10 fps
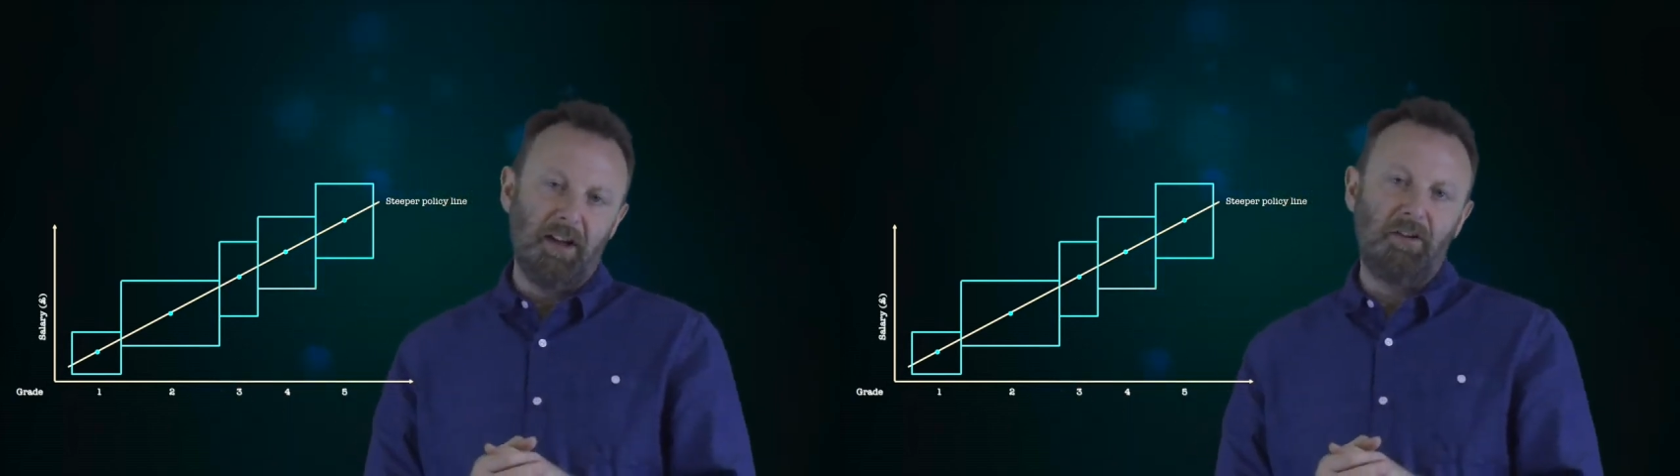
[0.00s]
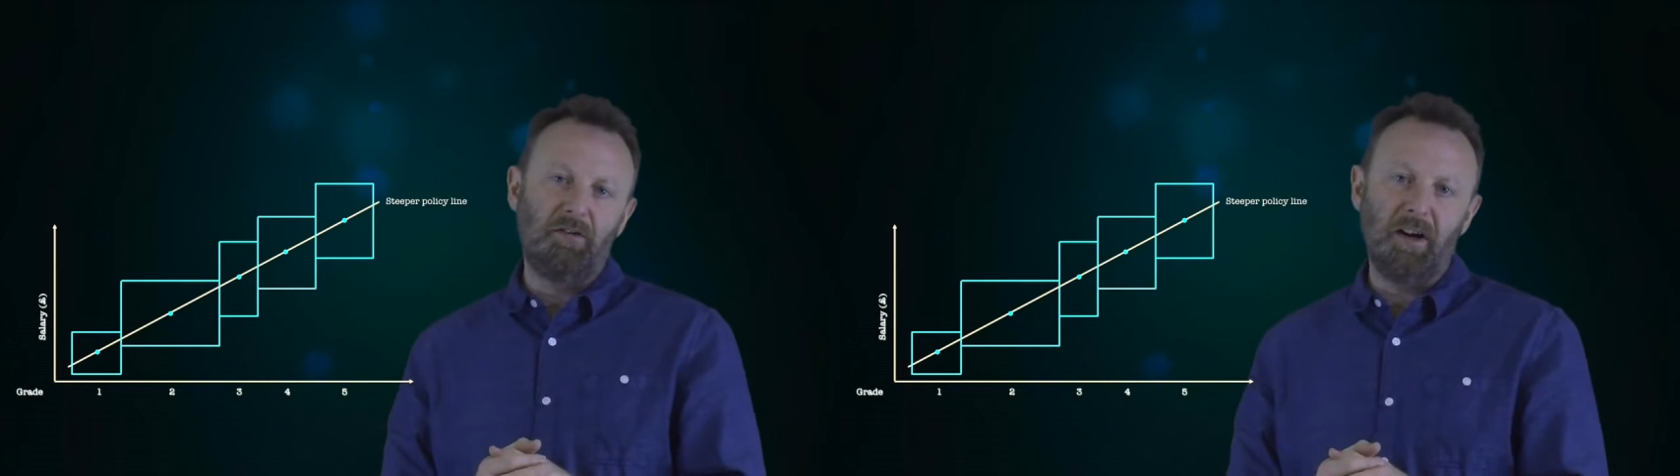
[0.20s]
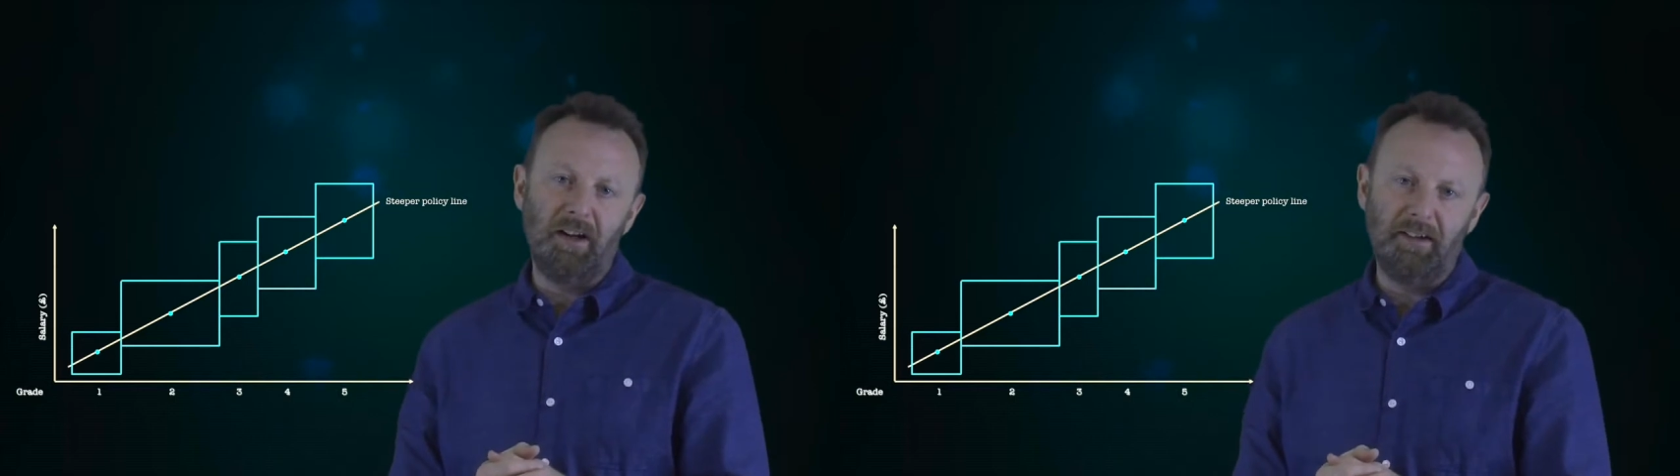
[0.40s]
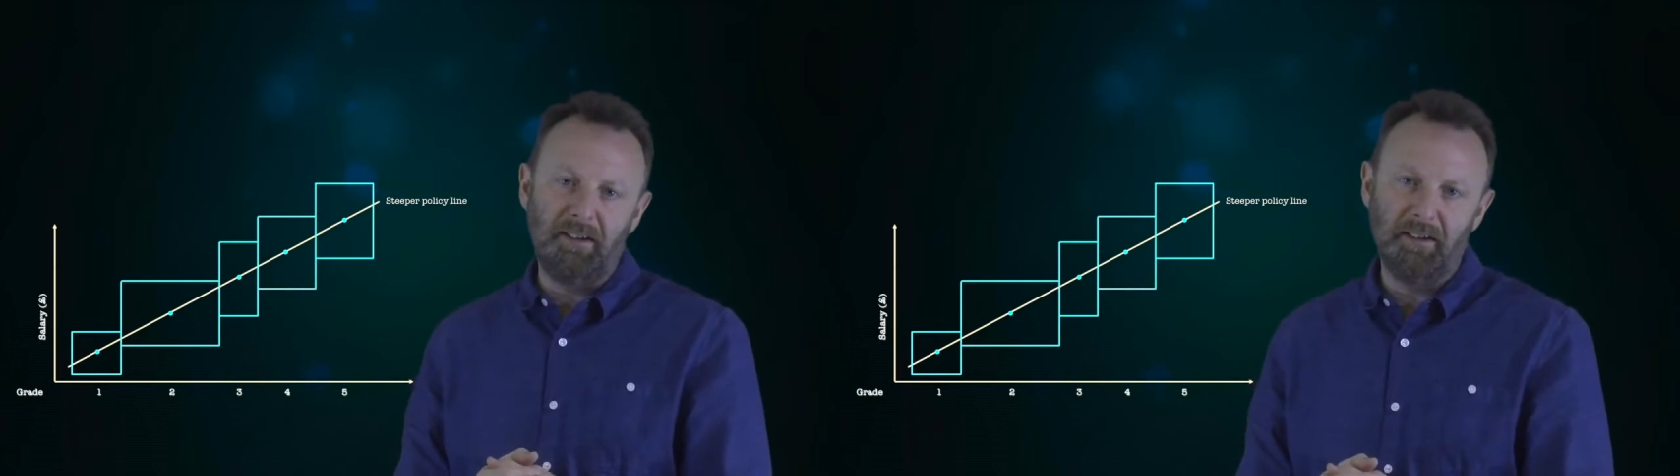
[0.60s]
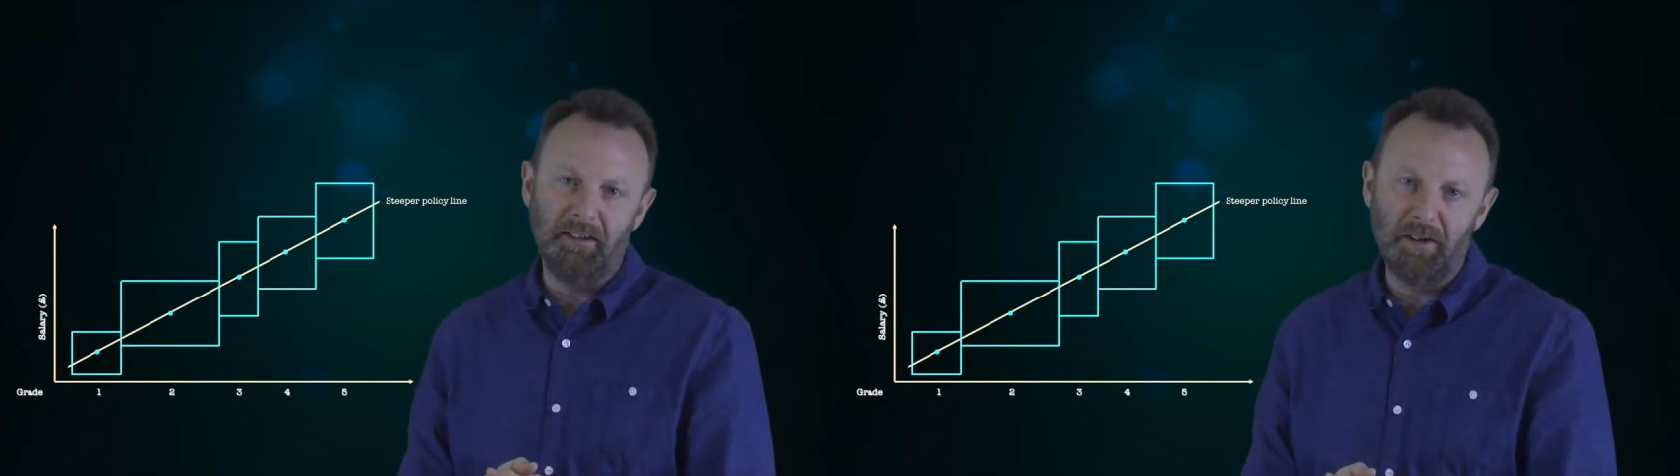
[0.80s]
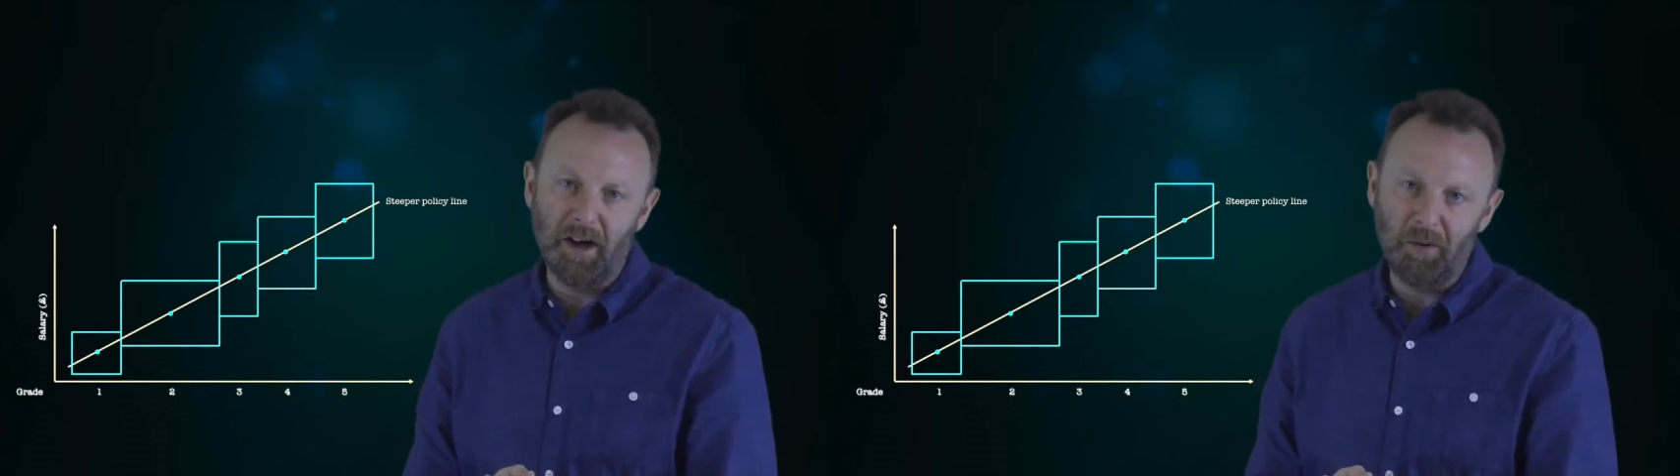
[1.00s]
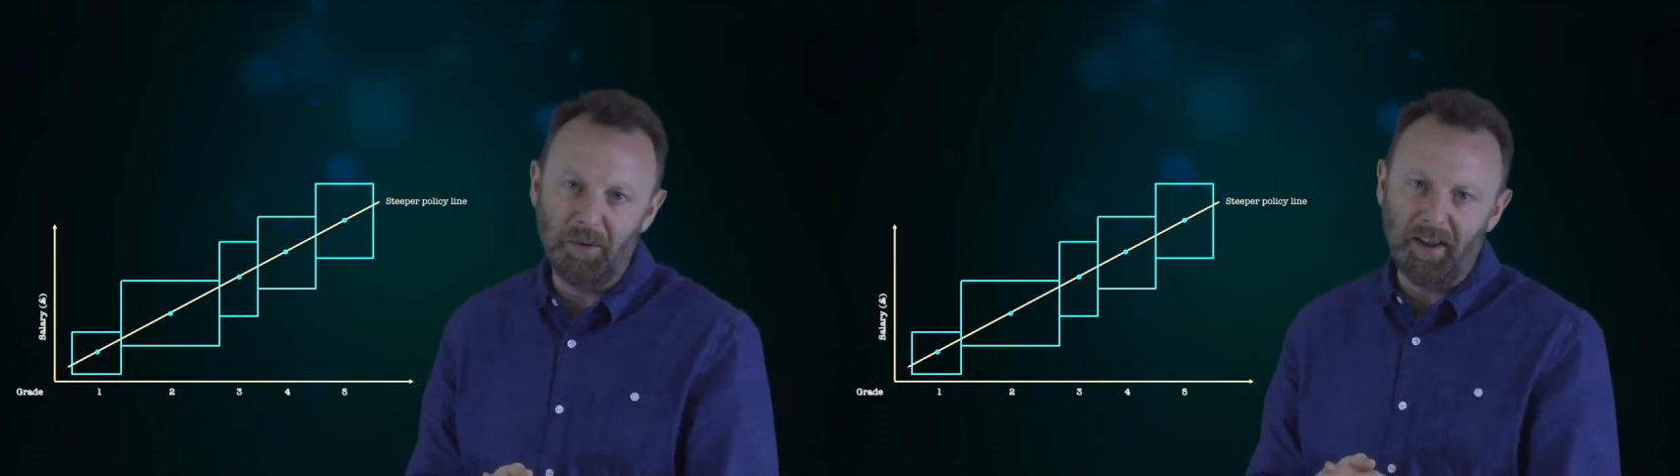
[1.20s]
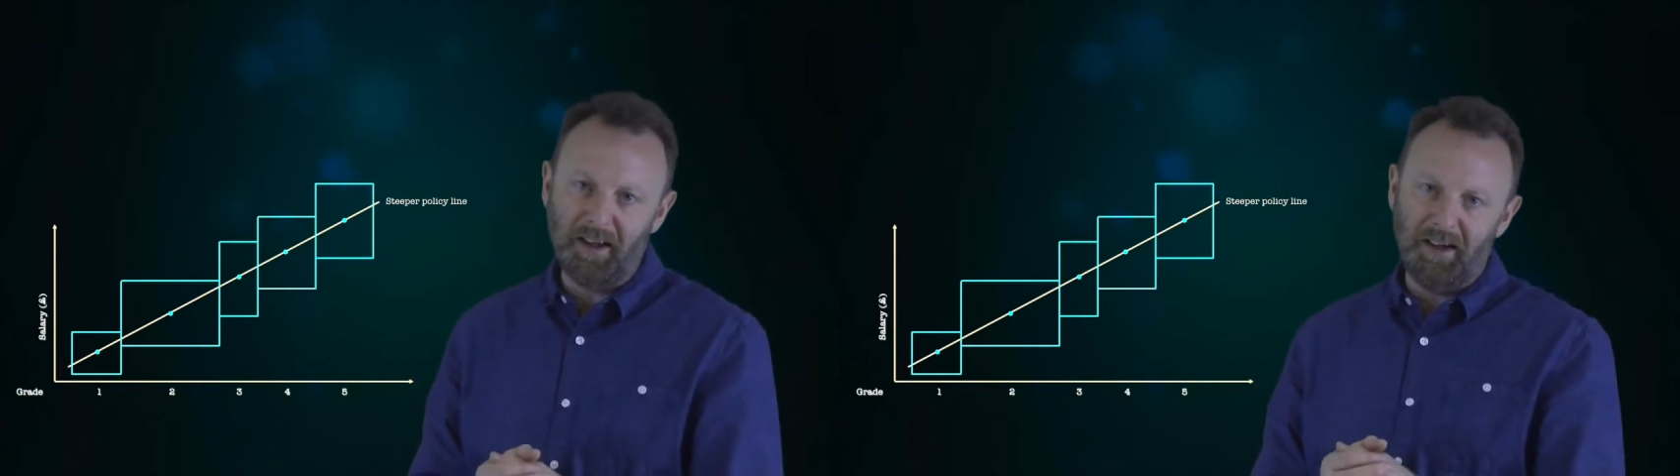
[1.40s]
grades
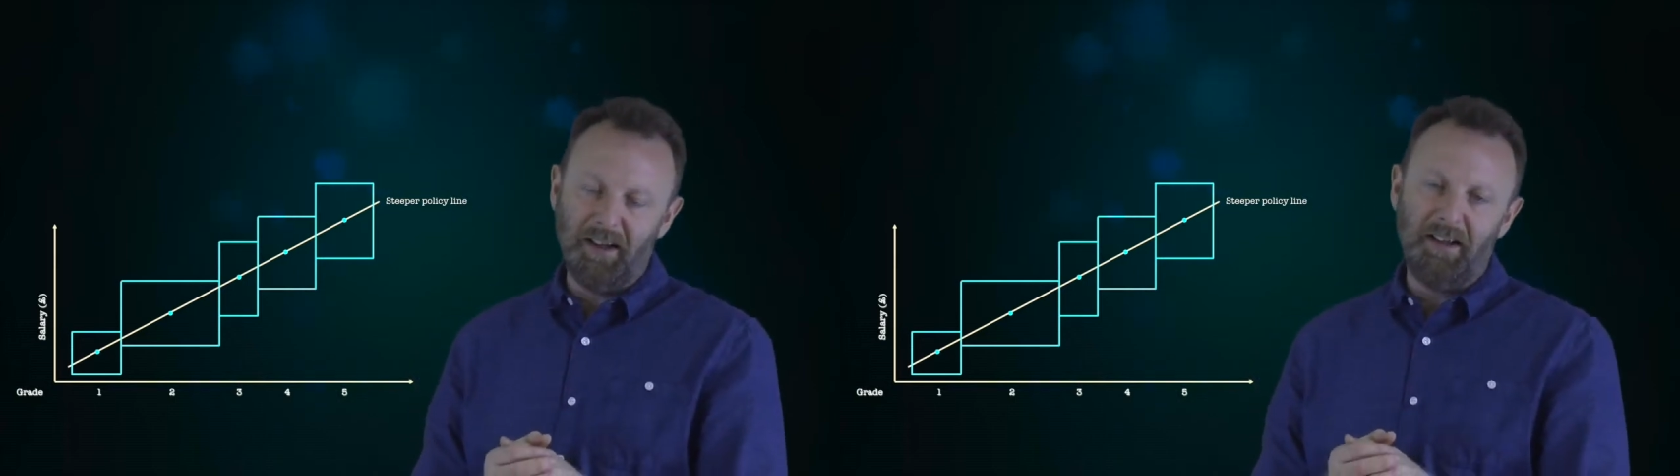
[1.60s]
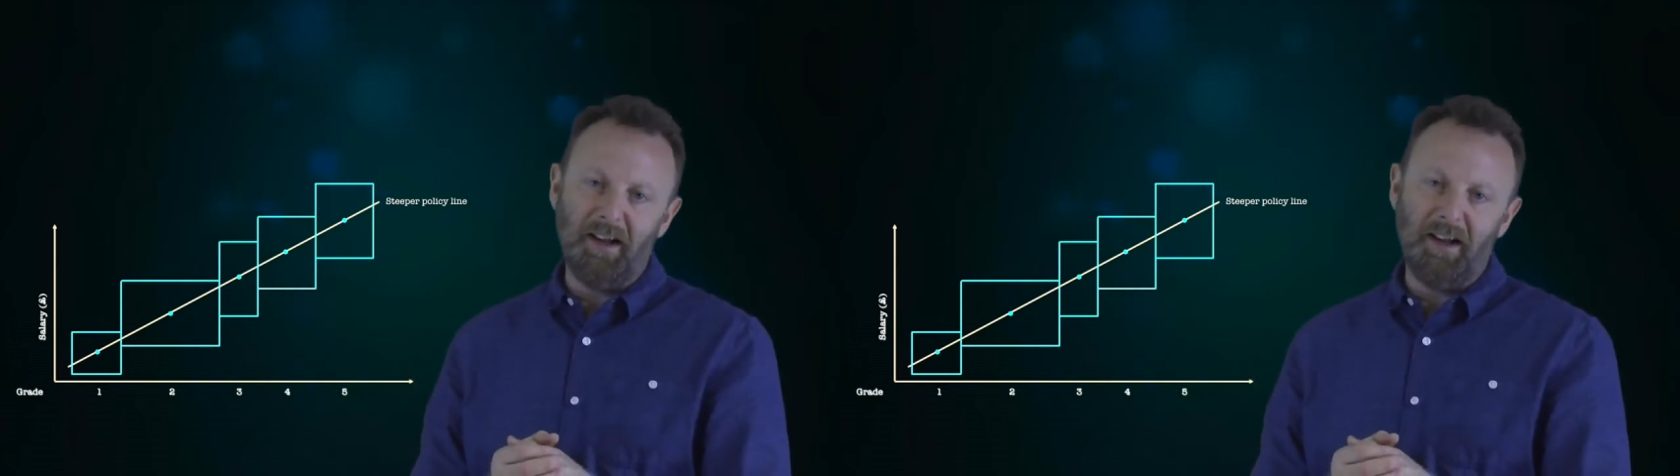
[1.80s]
within